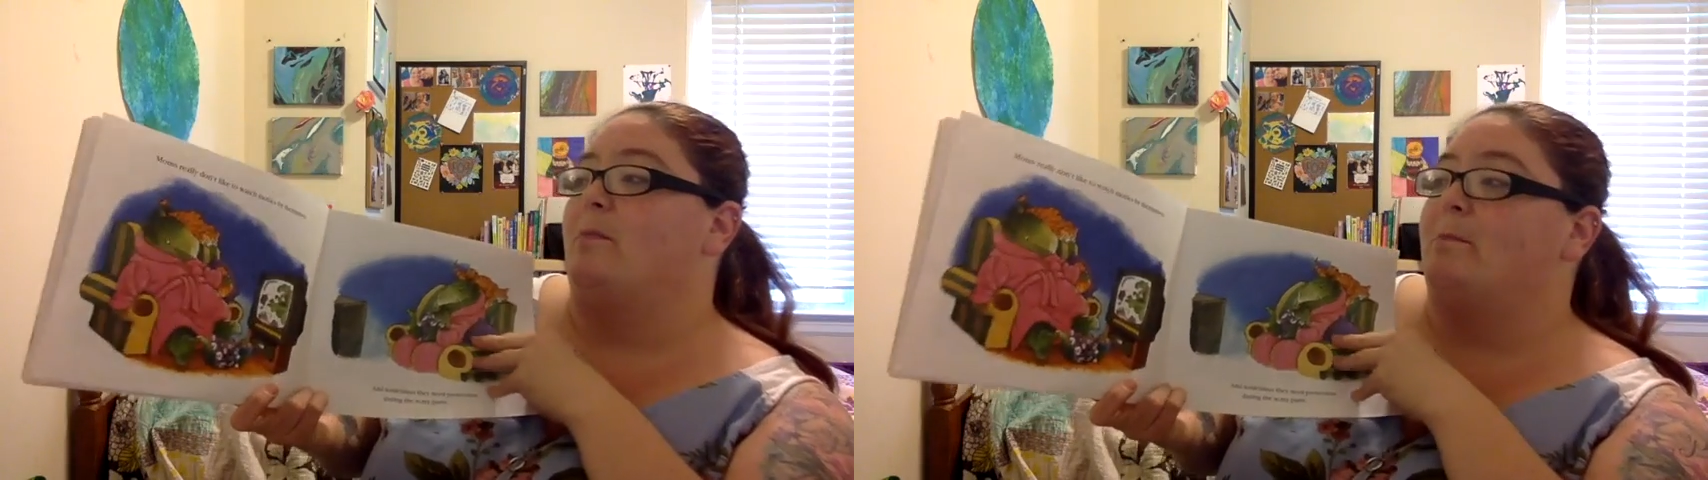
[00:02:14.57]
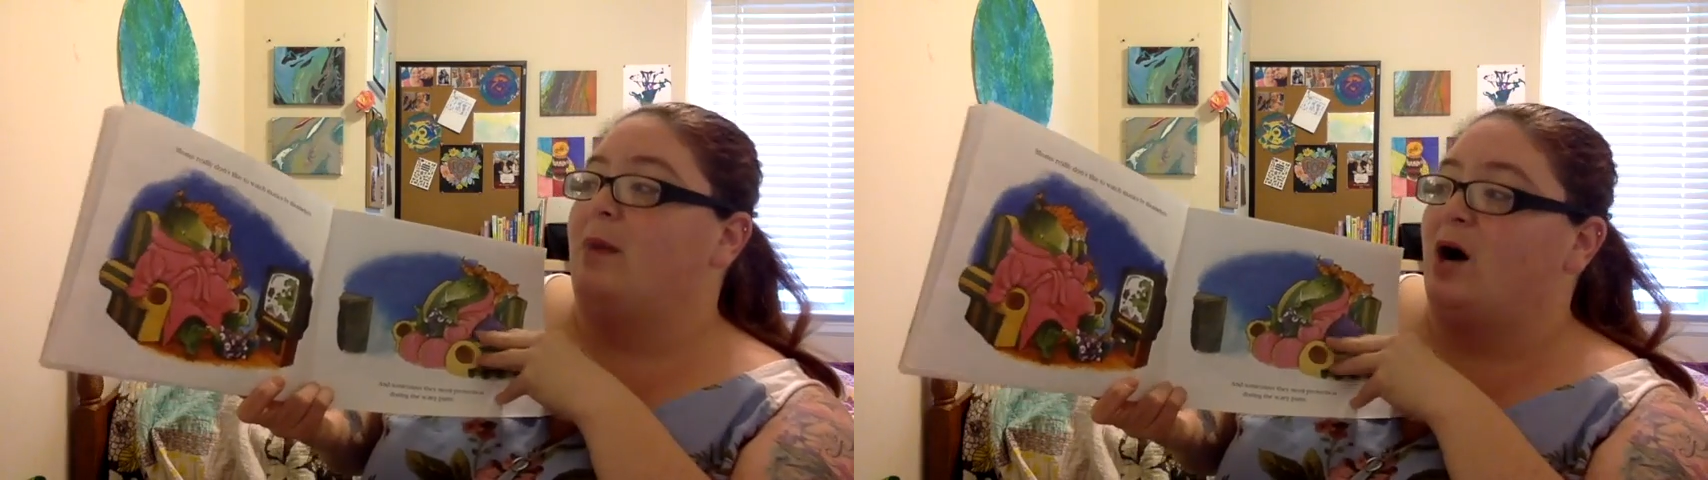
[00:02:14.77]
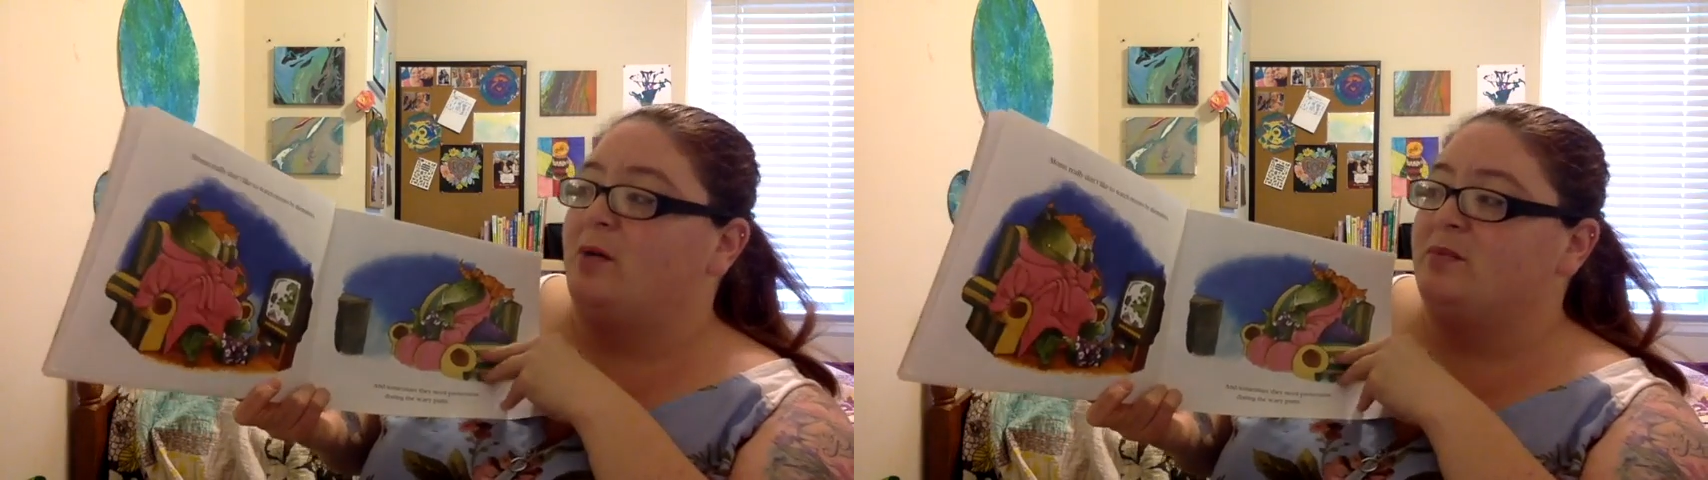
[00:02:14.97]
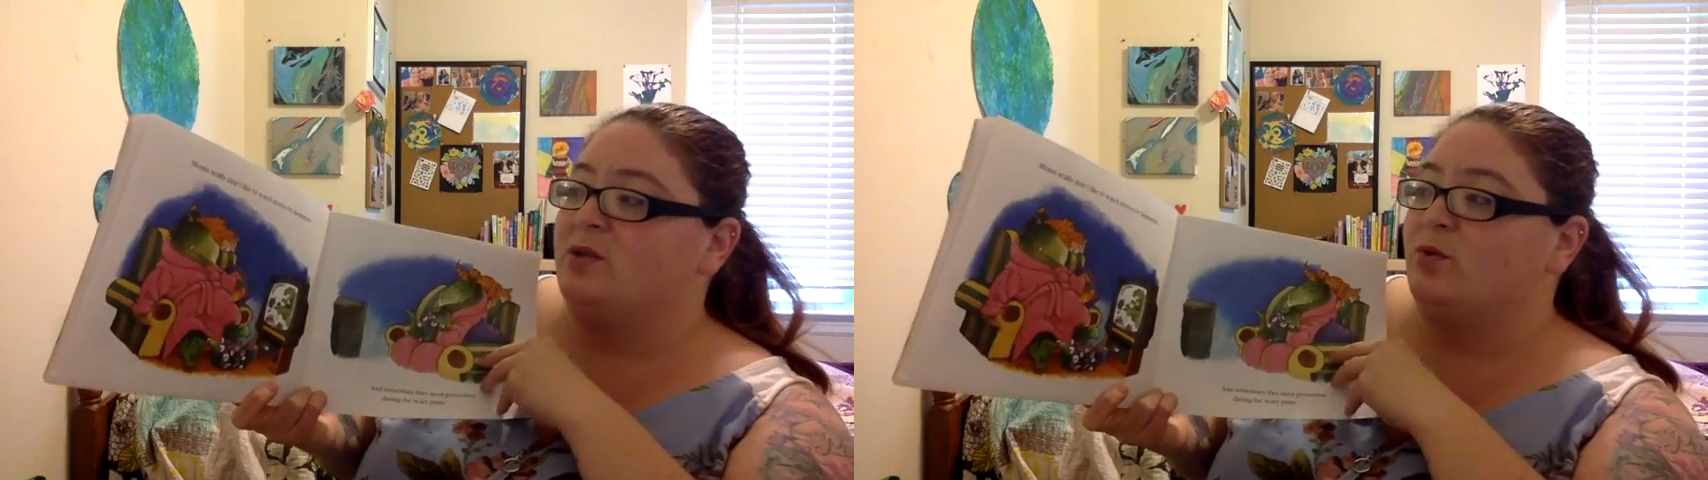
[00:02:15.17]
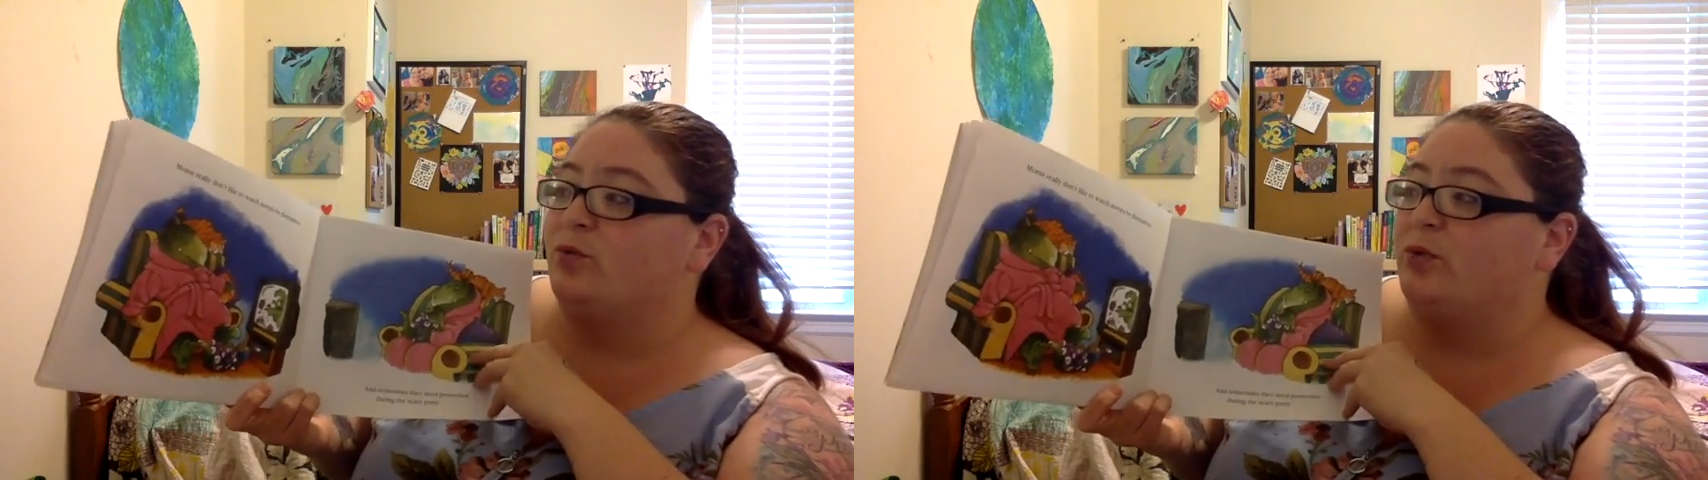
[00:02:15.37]
Moms
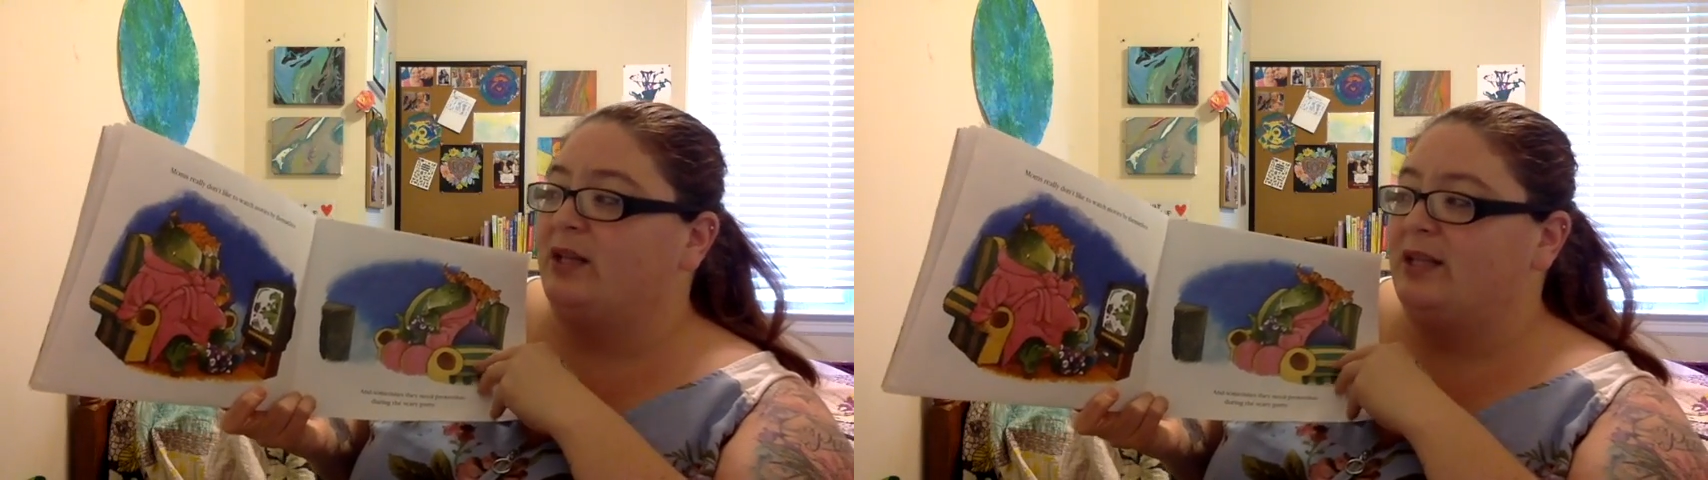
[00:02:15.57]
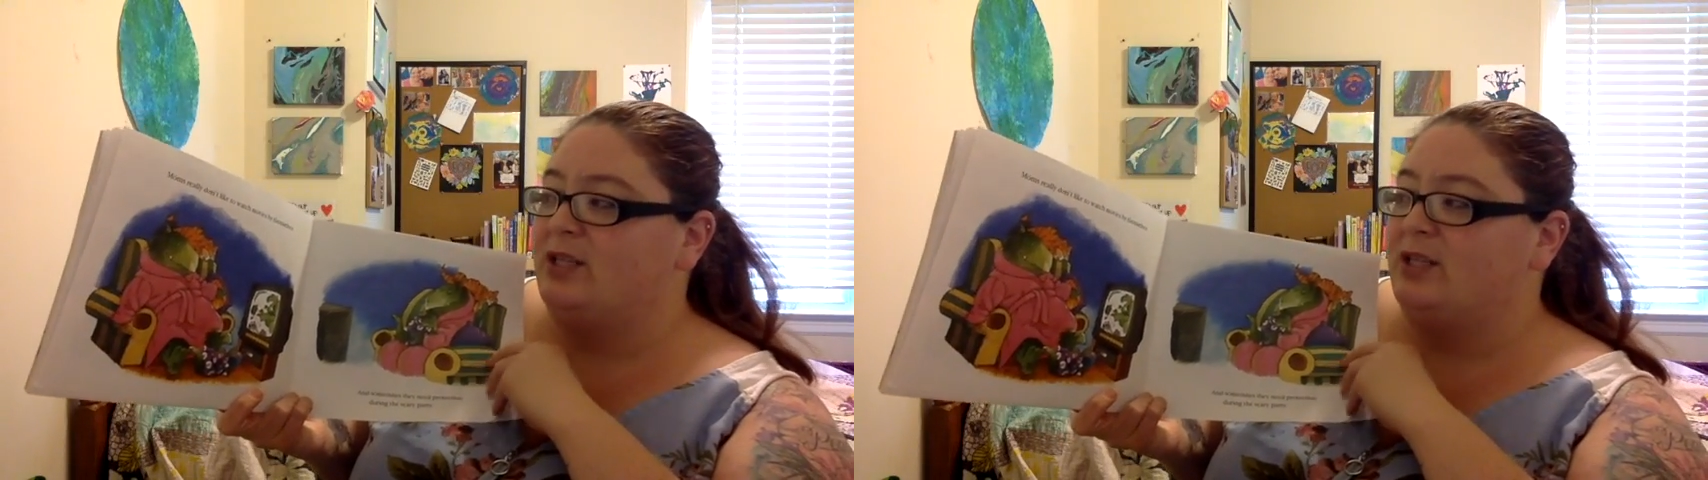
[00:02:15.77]
really